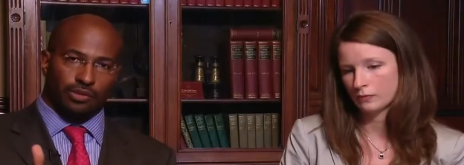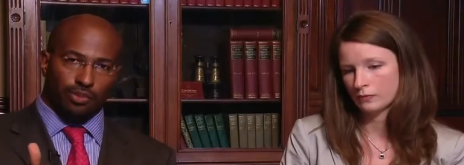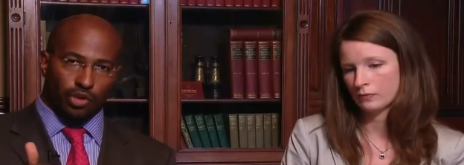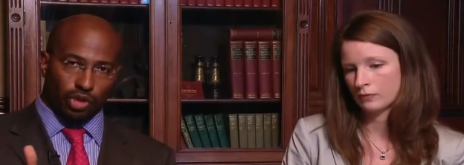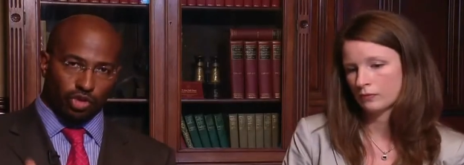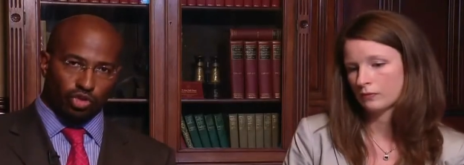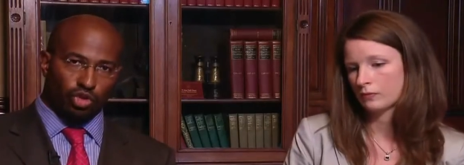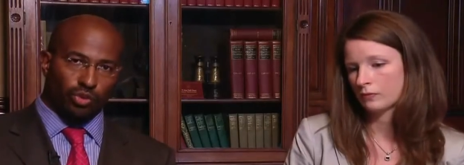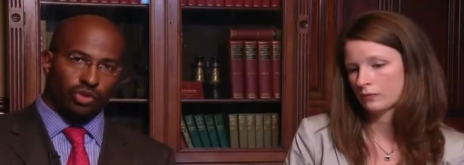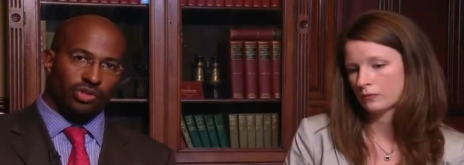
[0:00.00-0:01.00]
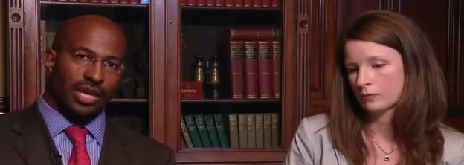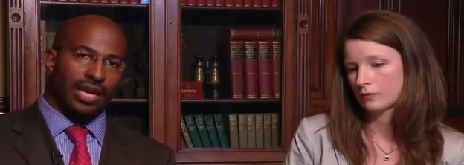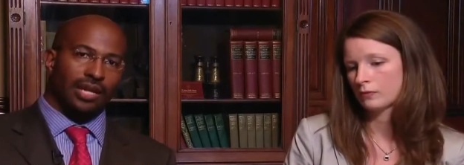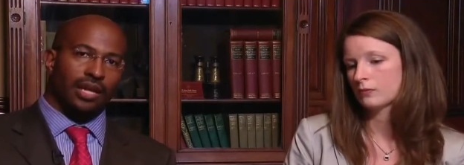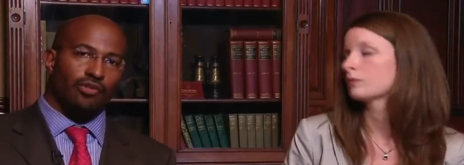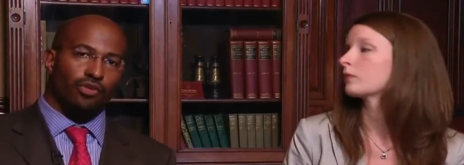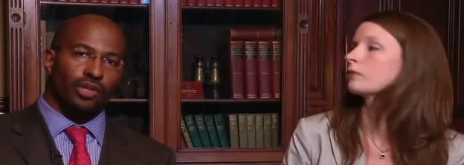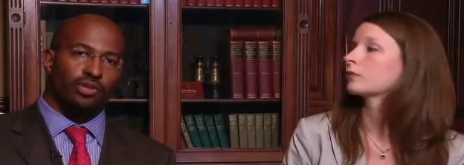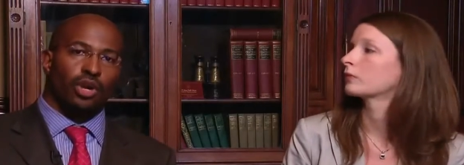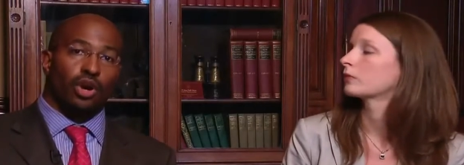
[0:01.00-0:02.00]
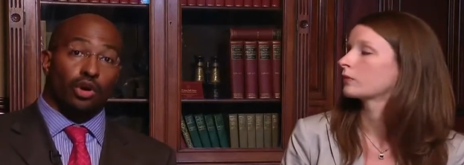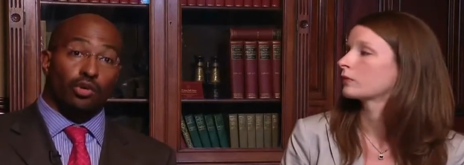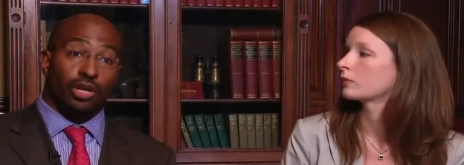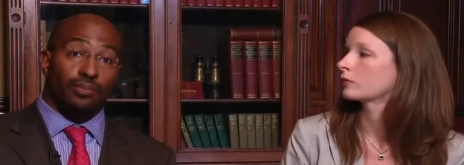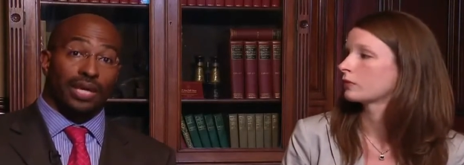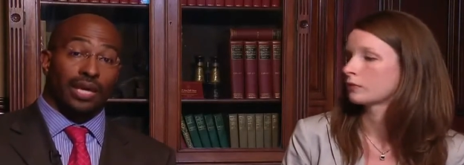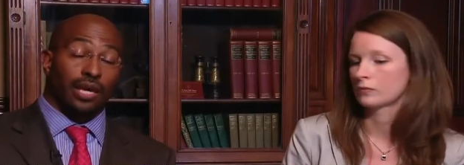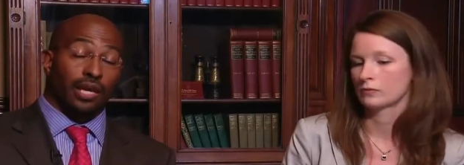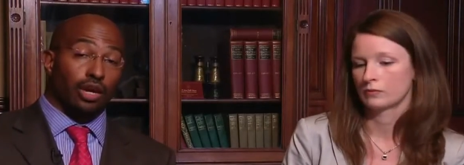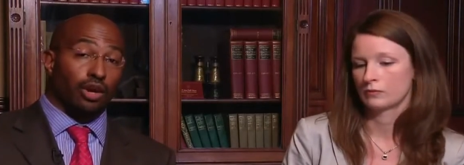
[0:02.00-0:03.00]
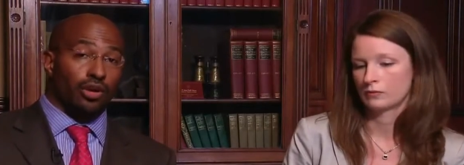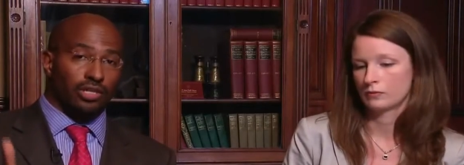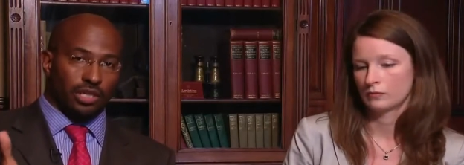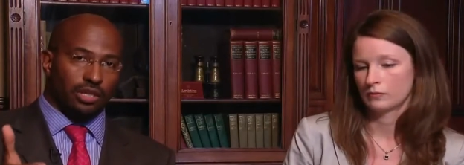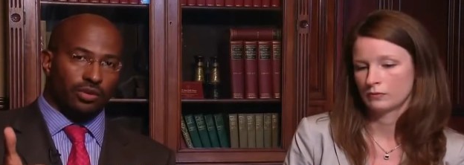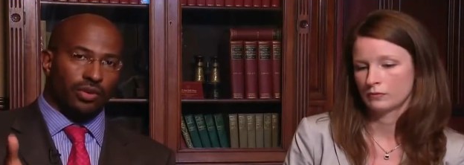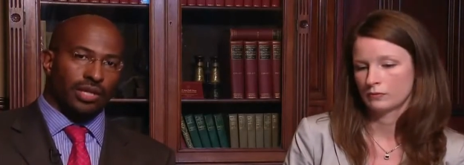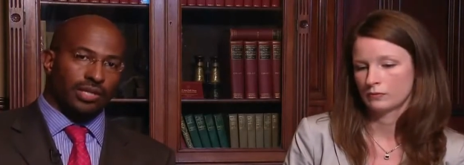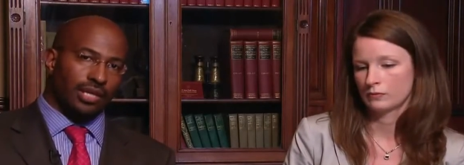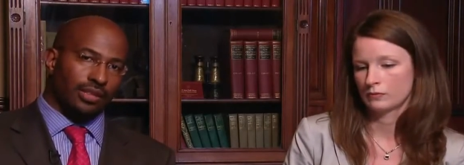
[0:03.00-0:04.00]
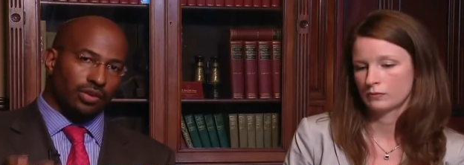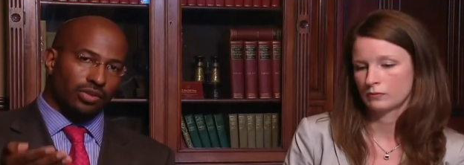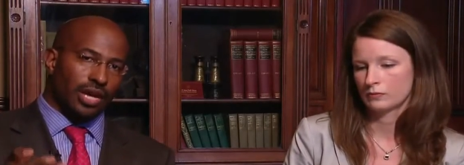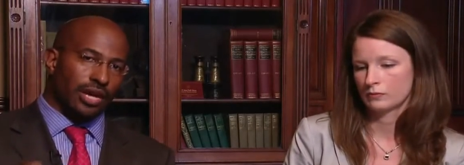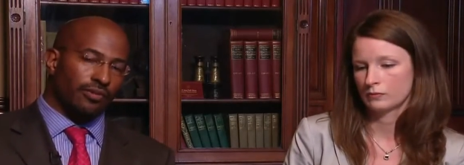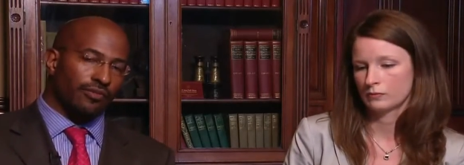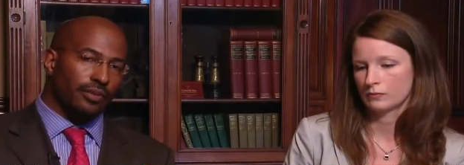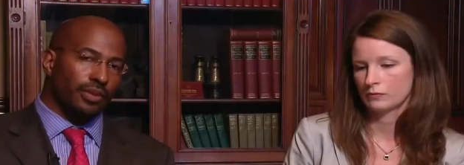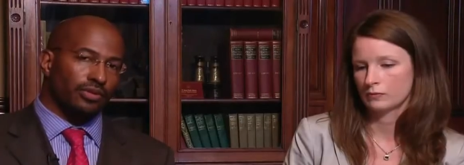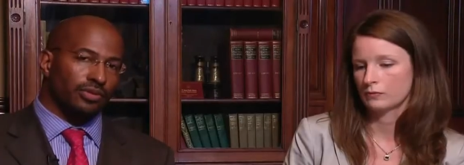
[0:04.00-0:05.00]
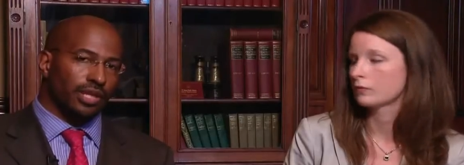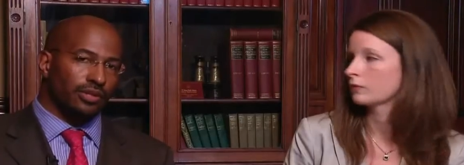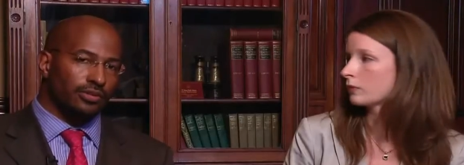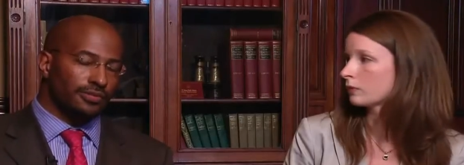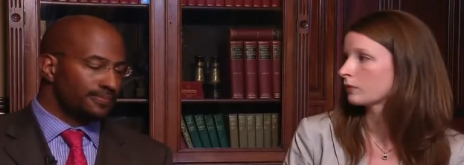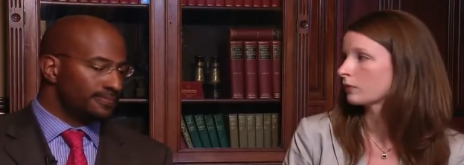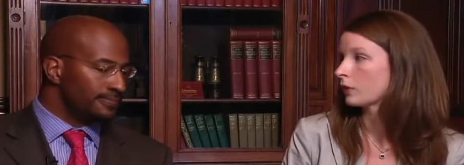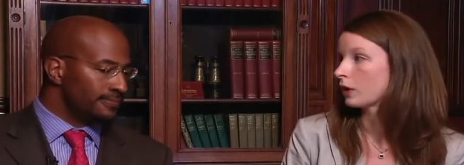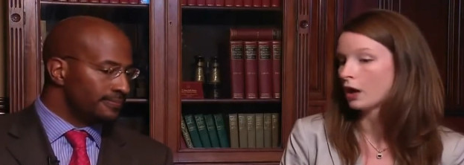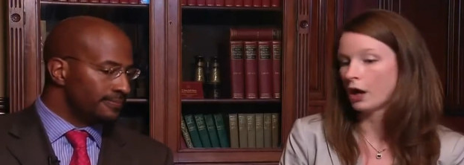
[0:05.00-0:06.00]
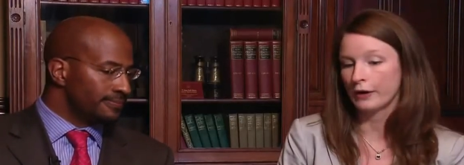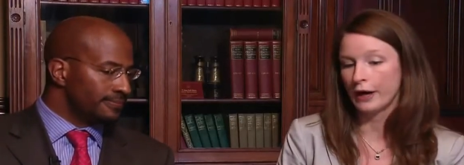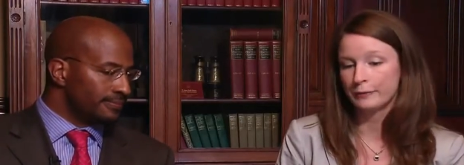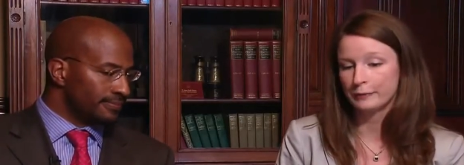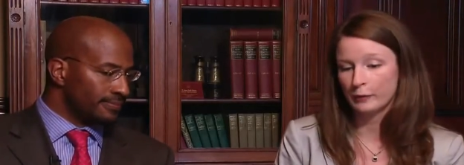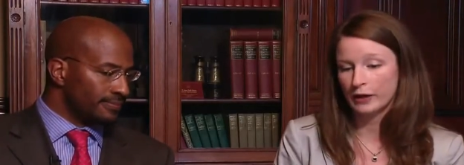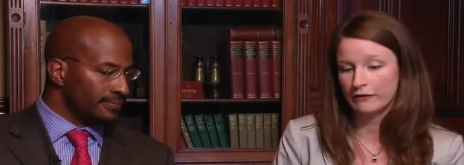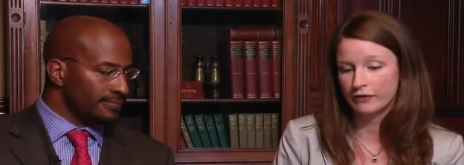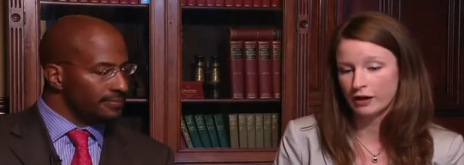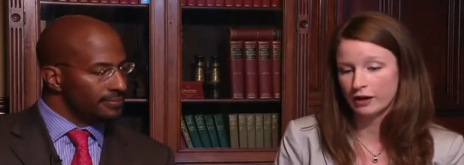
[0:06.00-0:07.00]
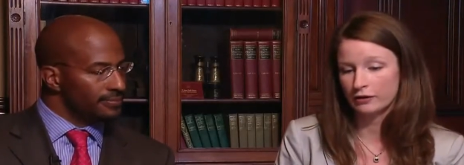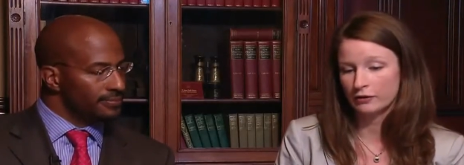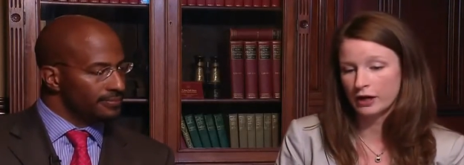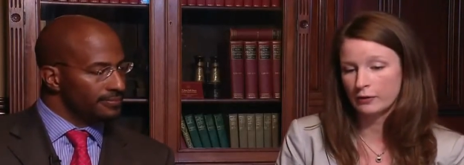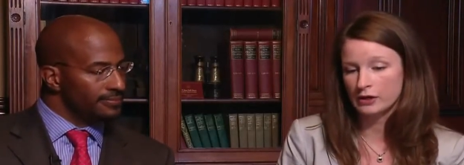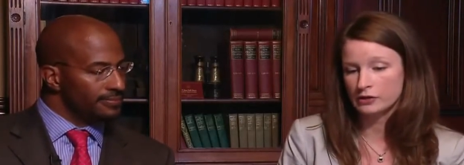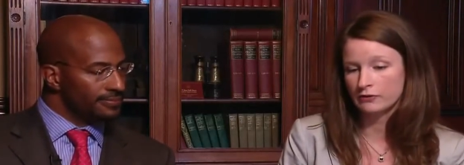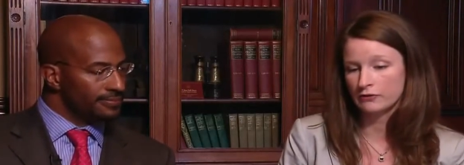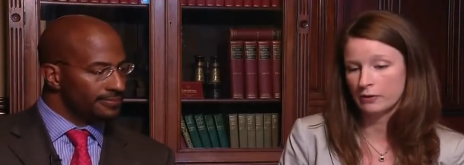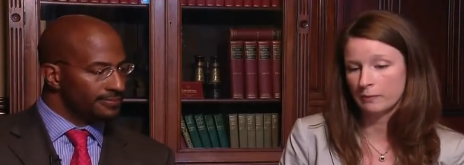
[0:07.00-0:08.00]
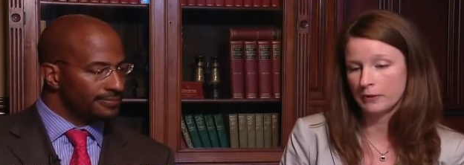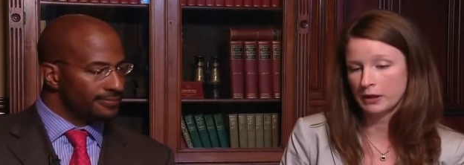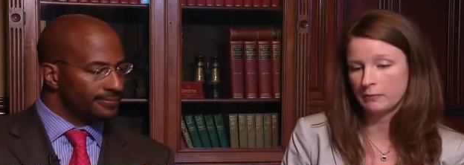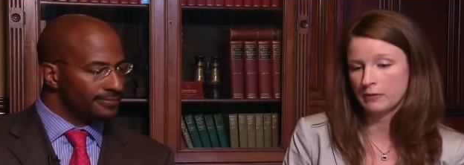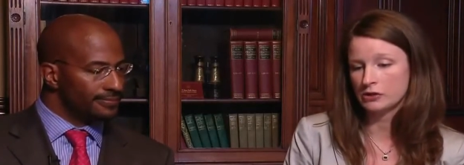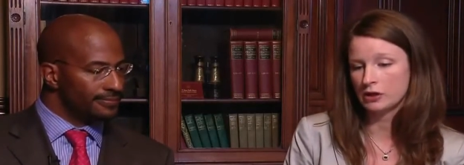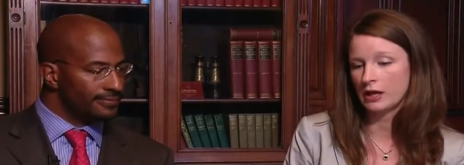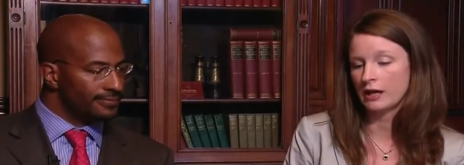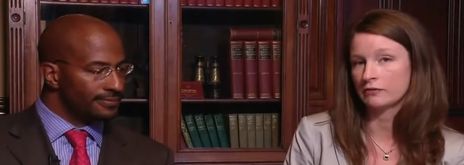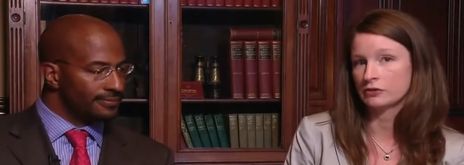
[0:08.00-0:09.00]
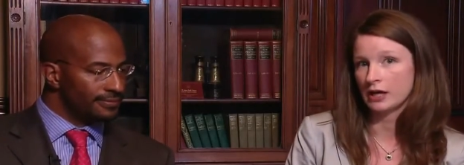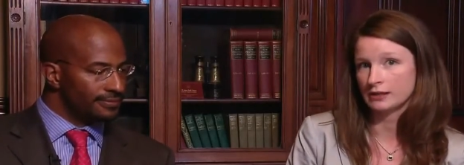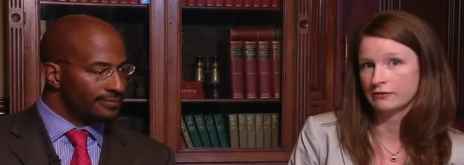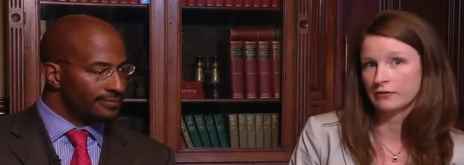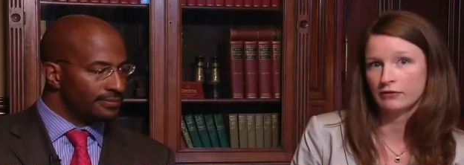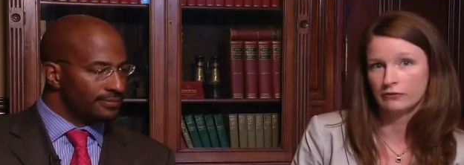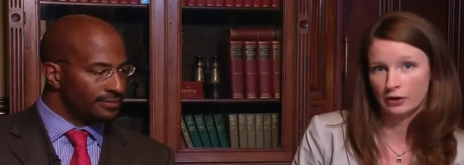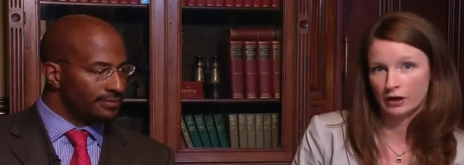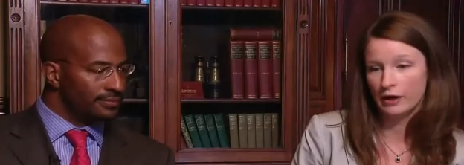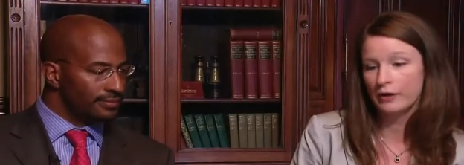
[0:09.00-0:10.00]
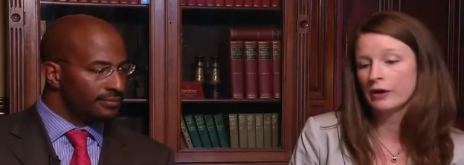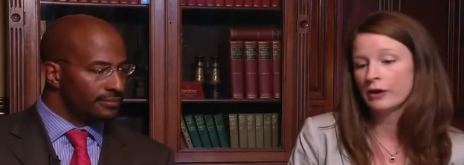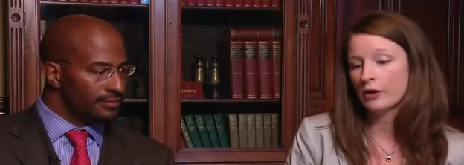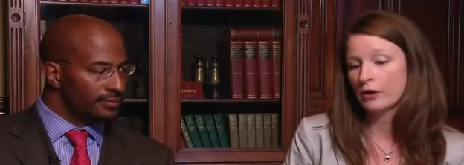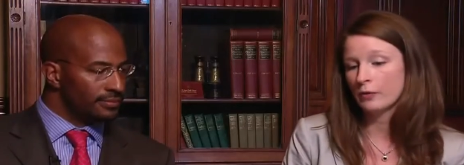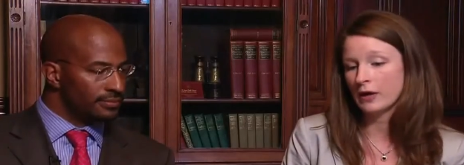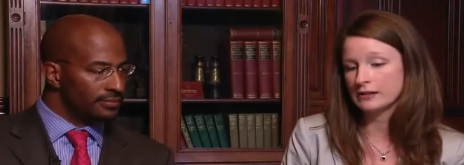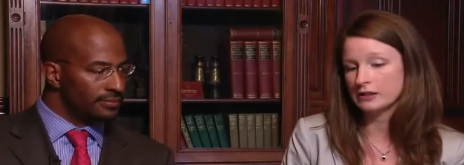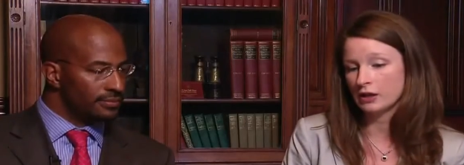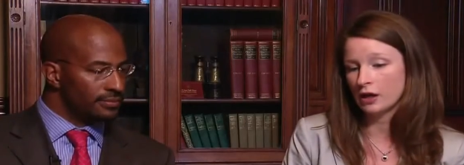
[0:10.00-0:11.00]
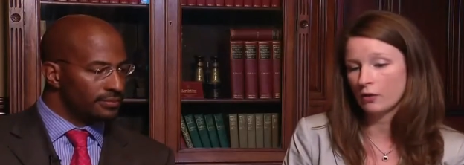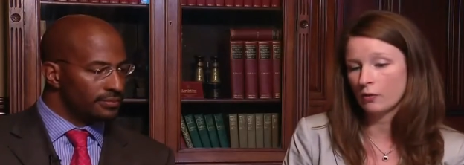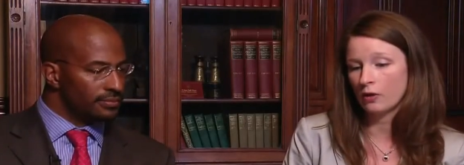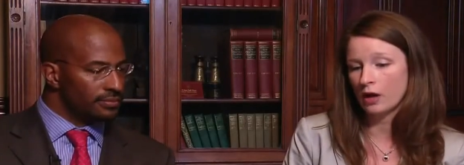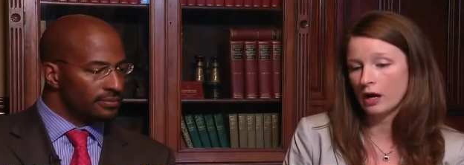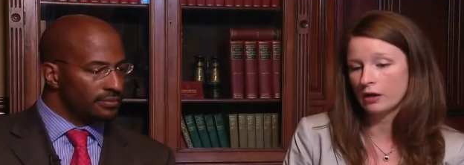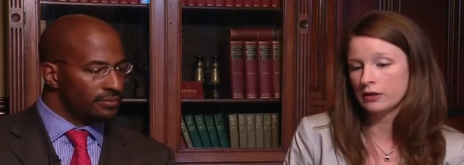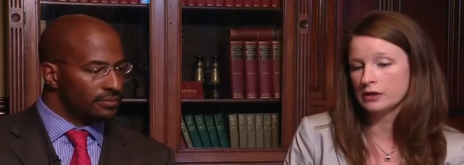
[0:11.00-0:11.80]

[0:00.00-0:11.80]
Speaker 1: both consumers and governments are going to be encouraging you to hit those higher environmental standards.
Speaker 2: Okay, we have a great question from Billy Mitchell out of Jacksonville, Florida, who wants to know Are there